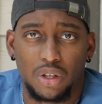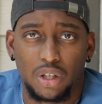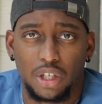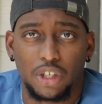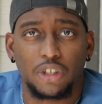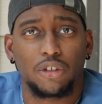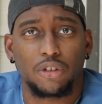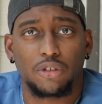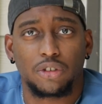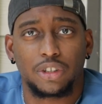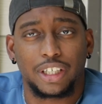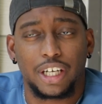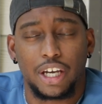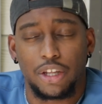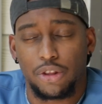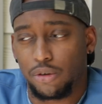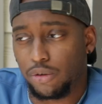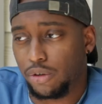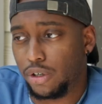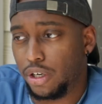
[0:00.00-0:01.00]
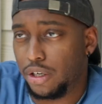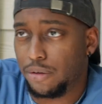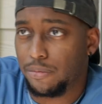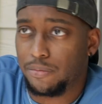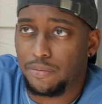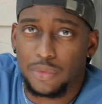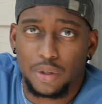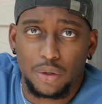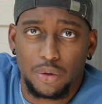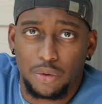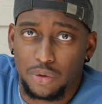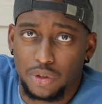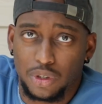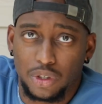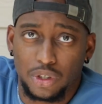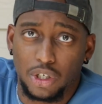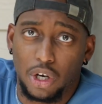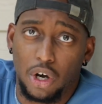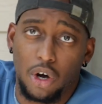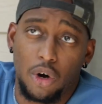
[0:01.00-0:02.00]
Let's learn together, okay?
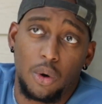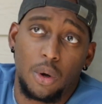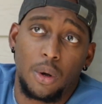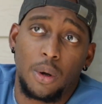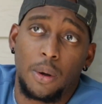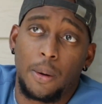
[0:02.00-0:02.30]
So,